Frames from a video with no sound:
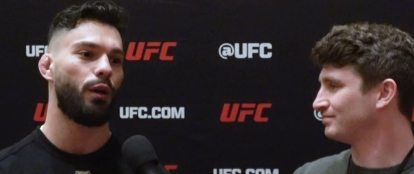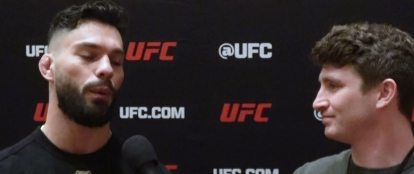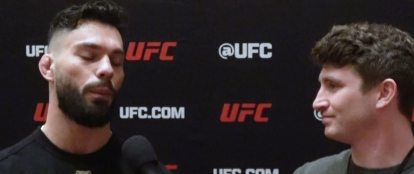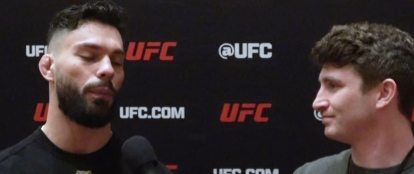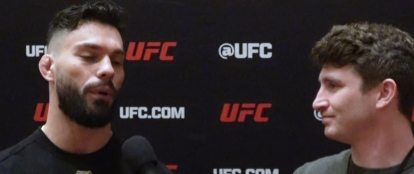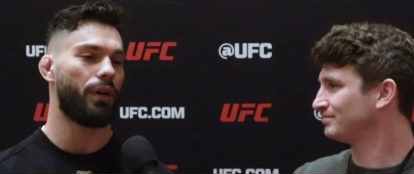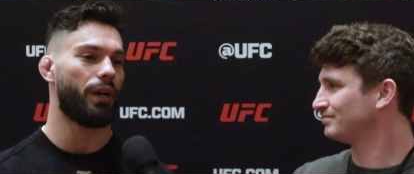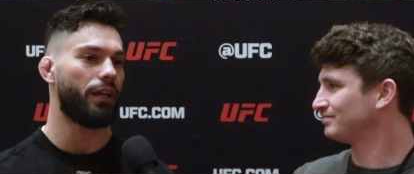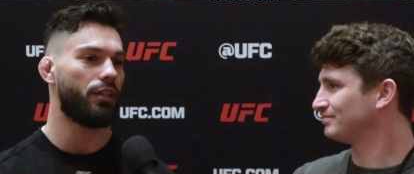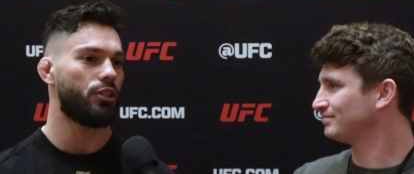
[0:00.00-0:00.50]

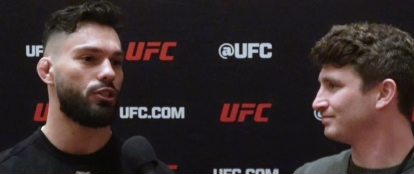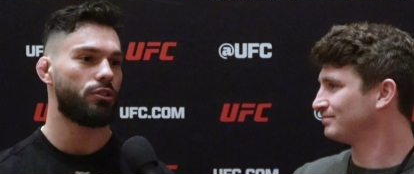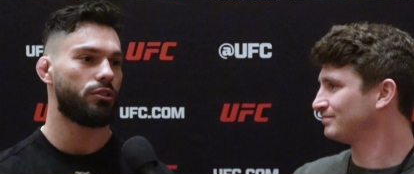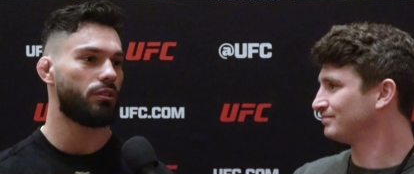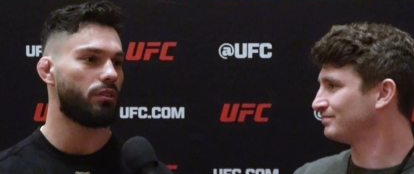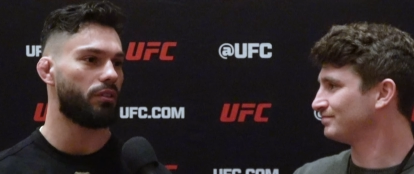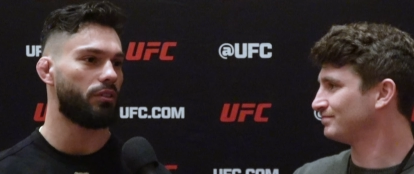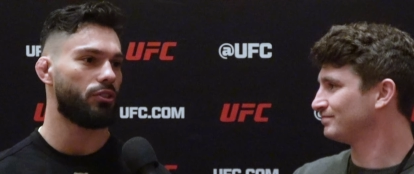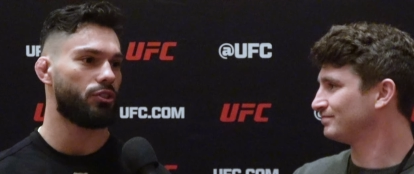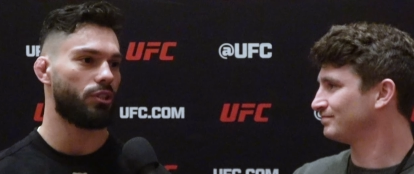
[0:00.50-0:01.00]
Speaker 1: But I
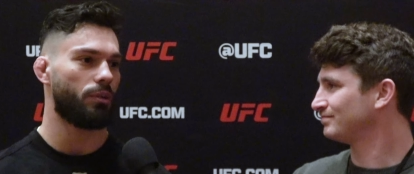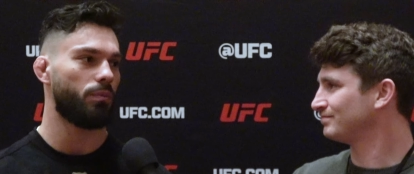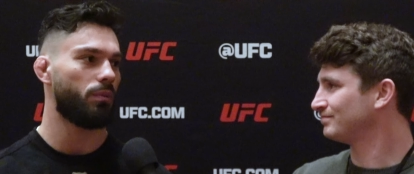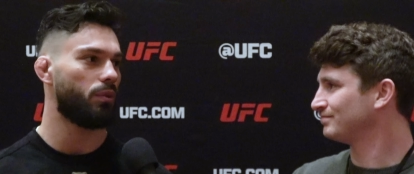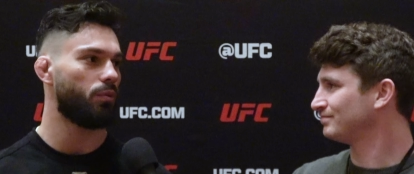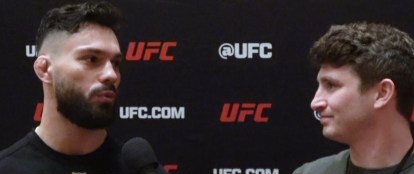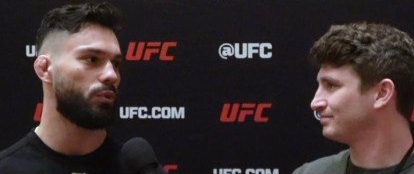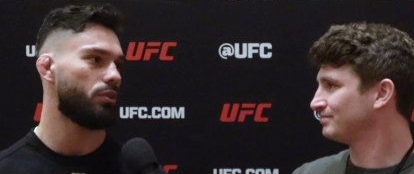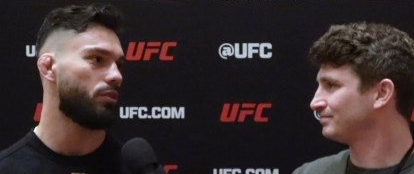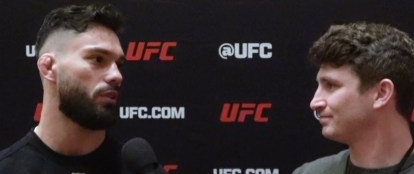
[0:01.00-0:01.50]
just,
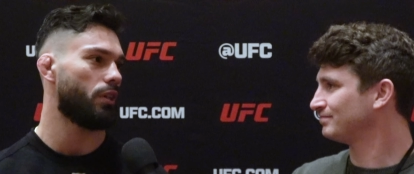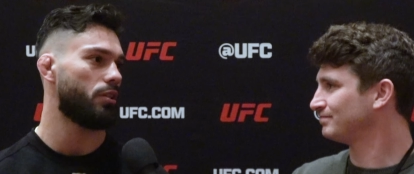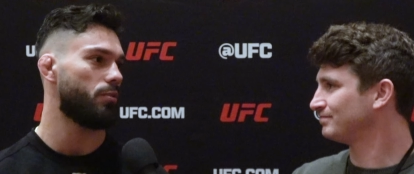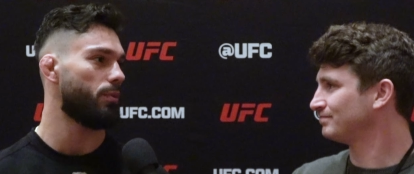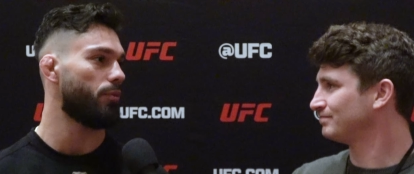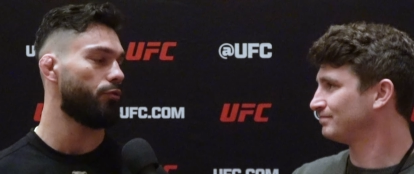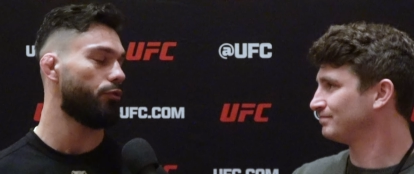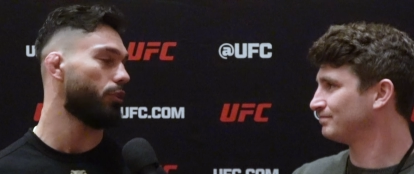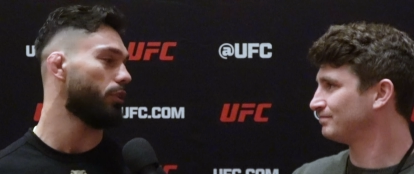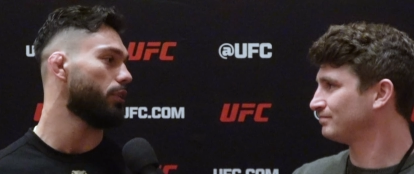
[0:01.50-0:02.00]
something was has
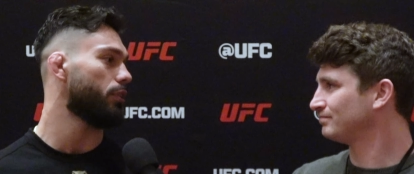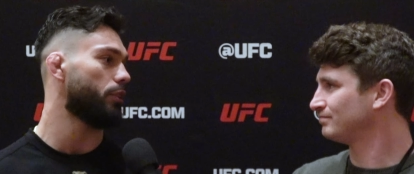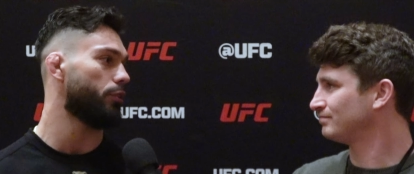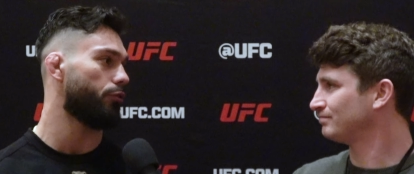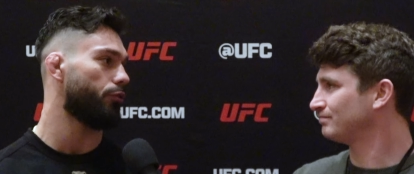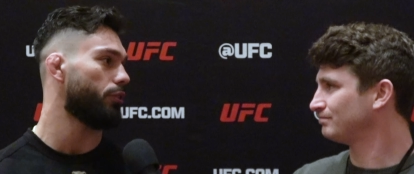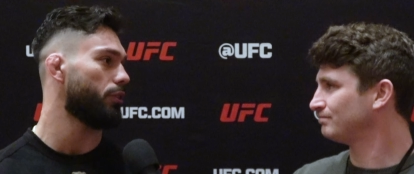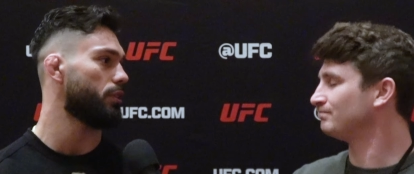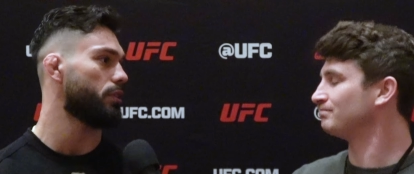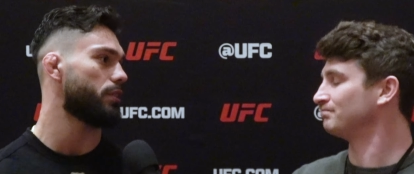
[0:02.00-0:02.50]
been feeling
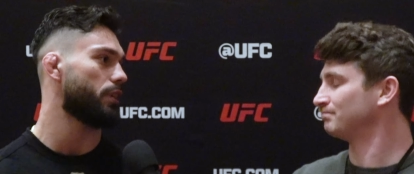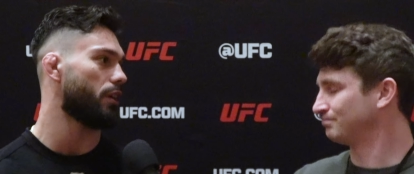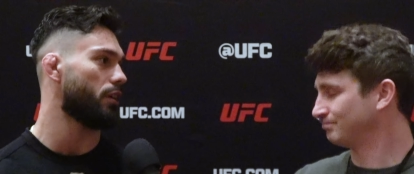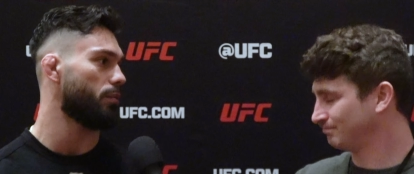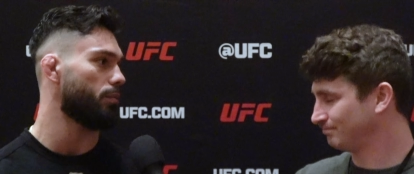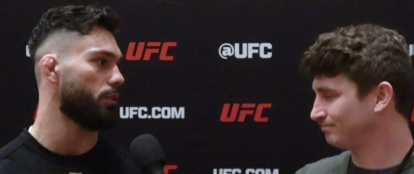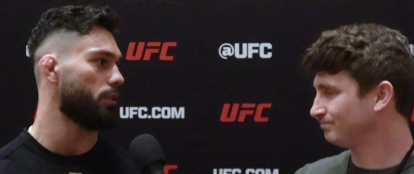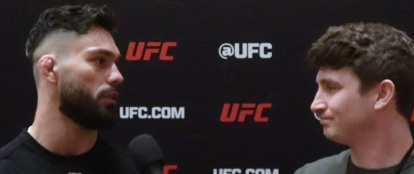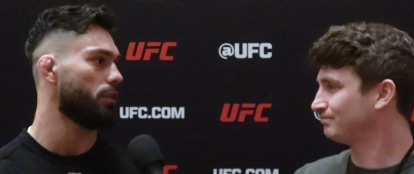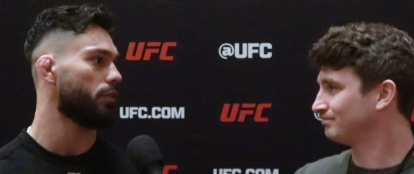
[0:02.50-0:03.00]
different inside
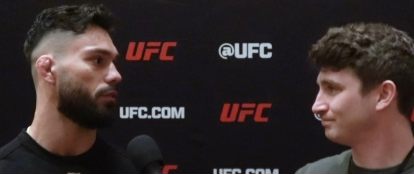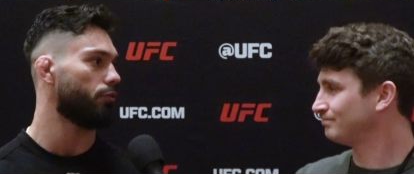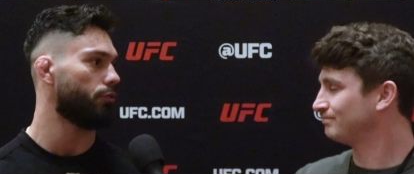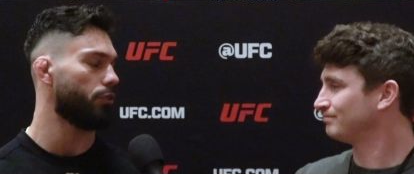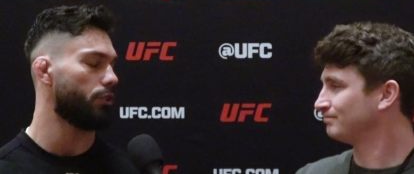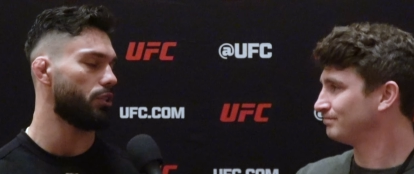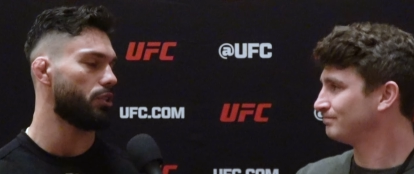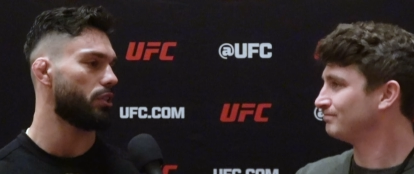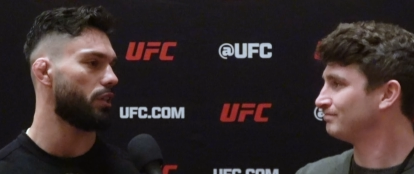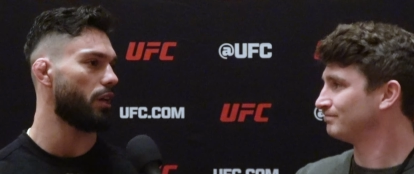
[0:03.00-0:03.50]
of me
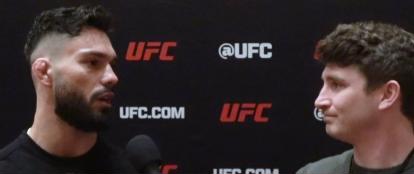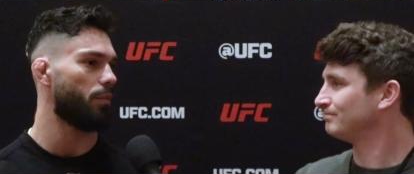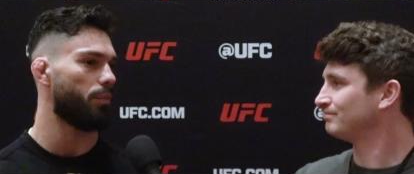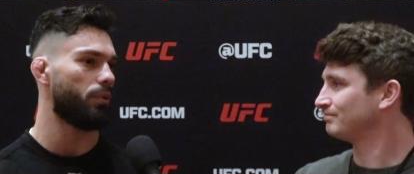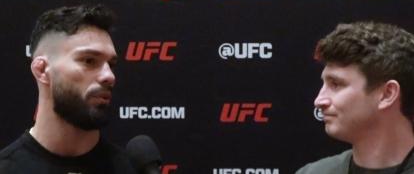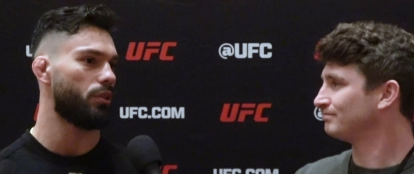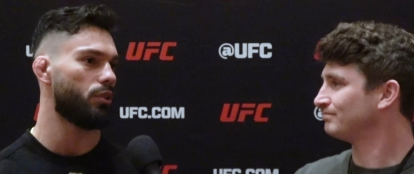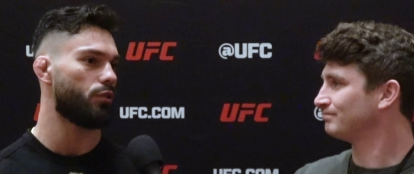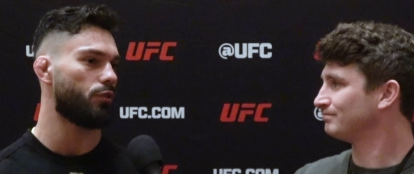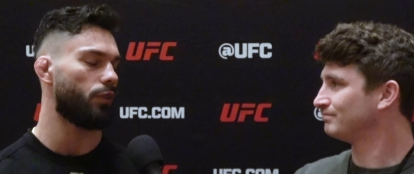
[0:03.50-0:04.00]
for this camp
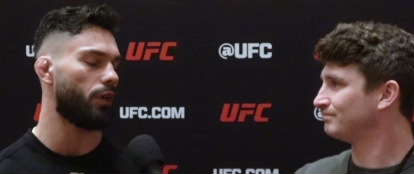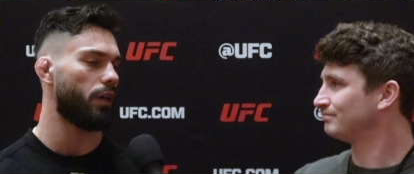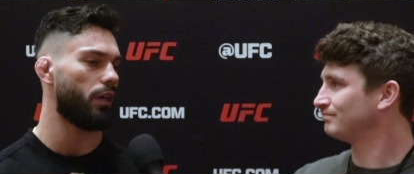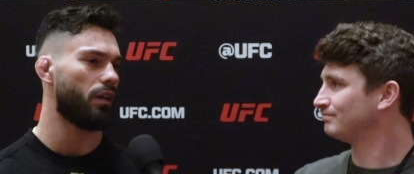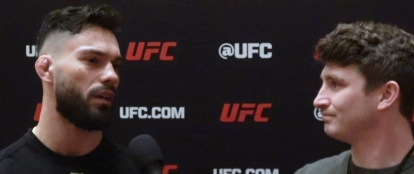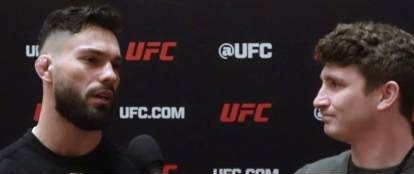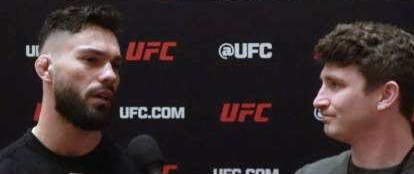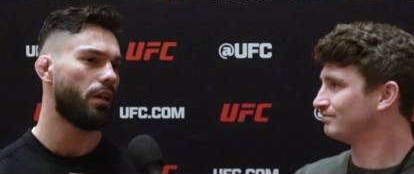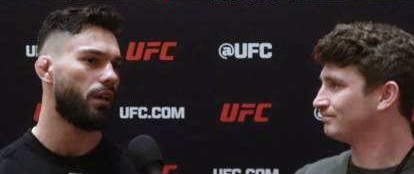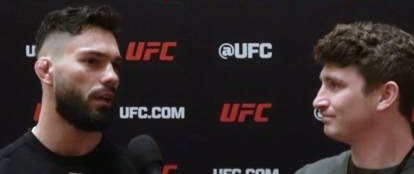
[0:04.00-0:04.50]
and this fight.